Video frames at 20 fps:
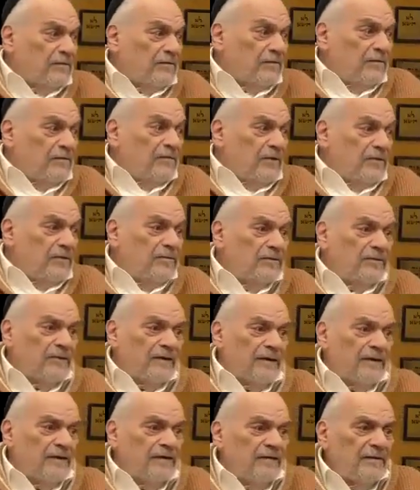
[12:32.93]
The Jews
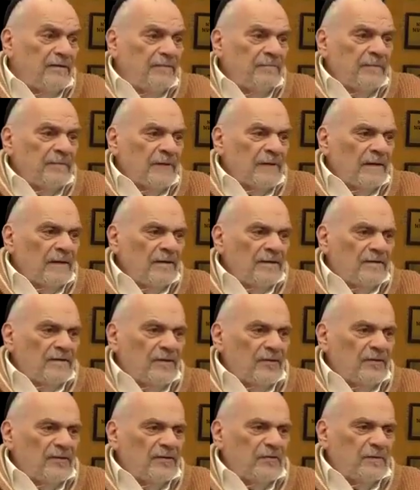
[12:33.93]
are, so
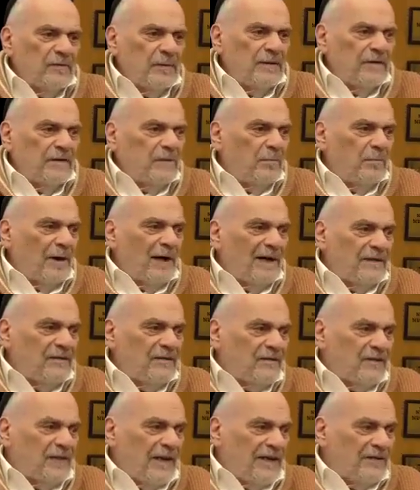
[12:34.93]
to speak, the
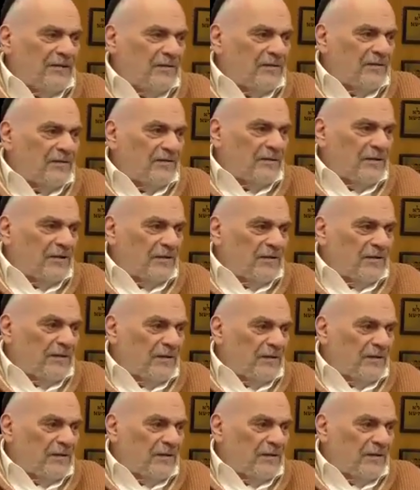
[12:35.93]
bystanders here.